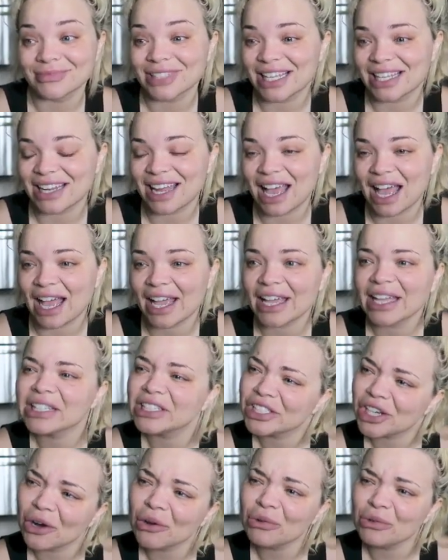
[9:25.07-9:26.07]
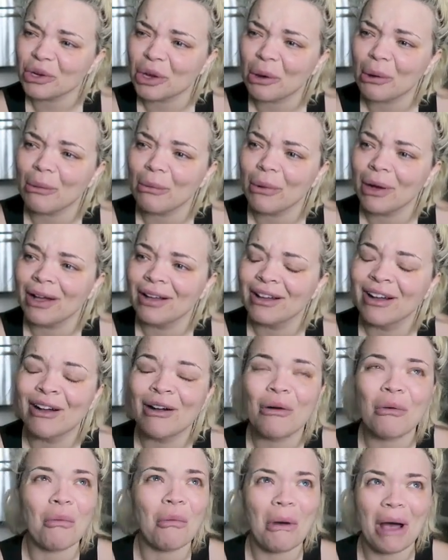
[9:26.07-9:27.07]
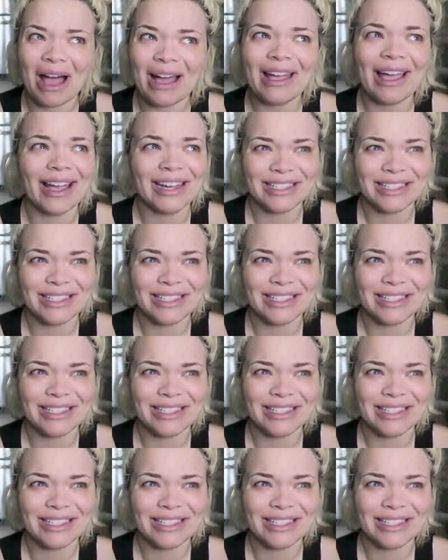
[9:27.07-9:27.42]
And I don't know why